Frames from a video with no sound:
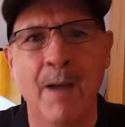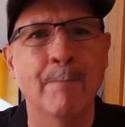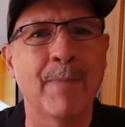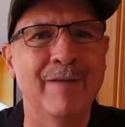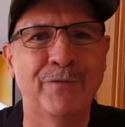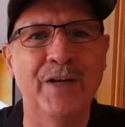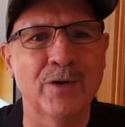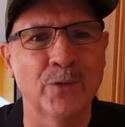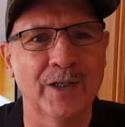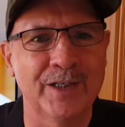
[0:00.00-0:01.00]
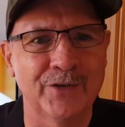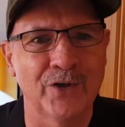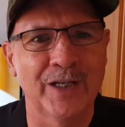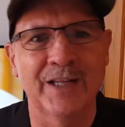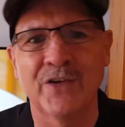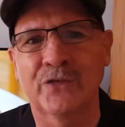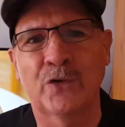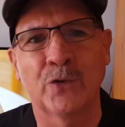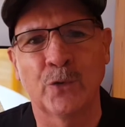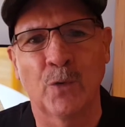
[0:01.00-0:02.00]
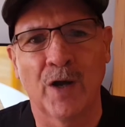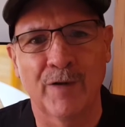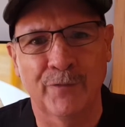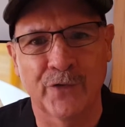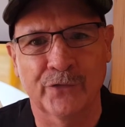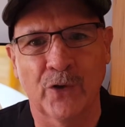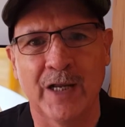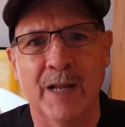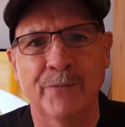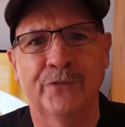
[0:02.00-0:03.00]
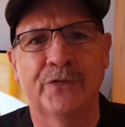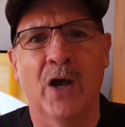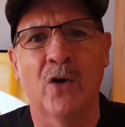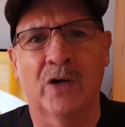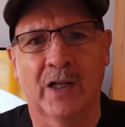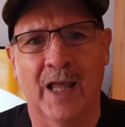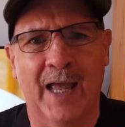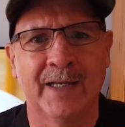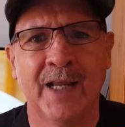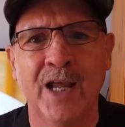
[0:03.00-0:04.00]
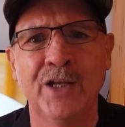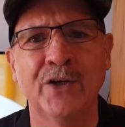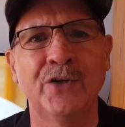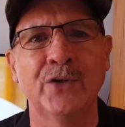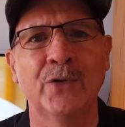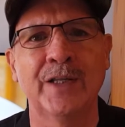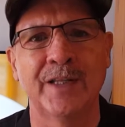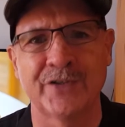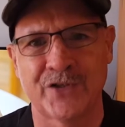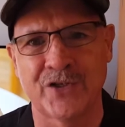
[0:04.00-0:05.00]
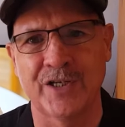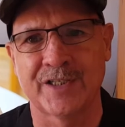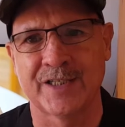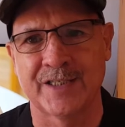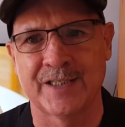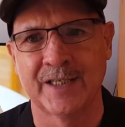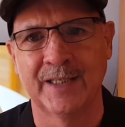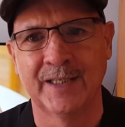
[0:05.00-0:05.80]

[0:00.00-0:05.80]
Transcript: My feet are really dirty and this cool water feels great. I'm so glad you're doing this, Jesus.